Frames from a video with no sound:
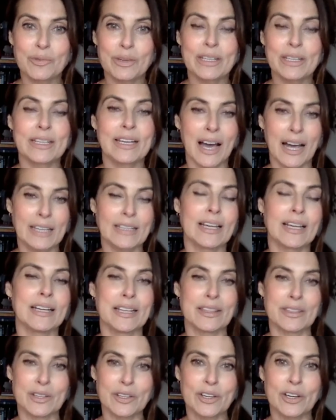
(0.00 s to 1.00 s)
really
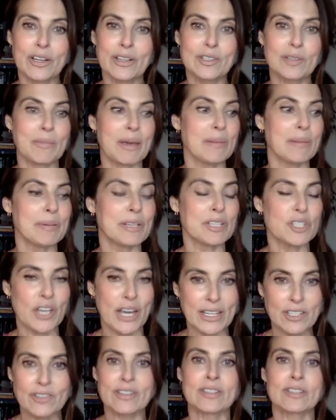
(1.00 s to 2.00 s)
highlighting the good so maybe
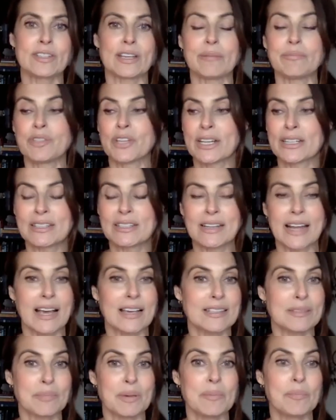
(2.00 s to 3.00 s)
change the subject and
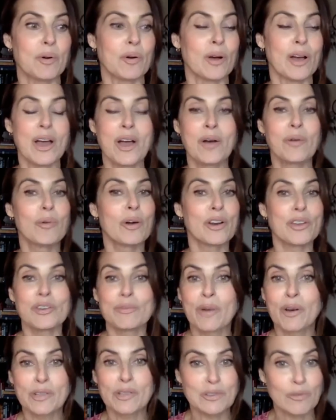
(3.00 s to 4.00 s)
ask people what are you
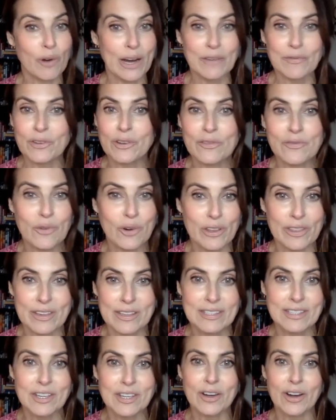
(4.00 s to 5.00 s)
most grateful for yeah.
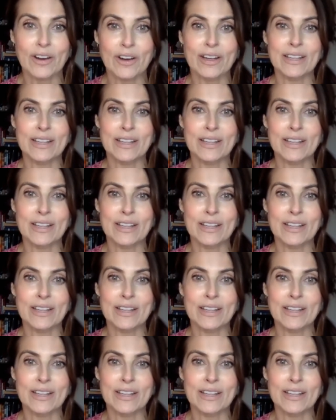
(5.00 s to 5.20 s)
this year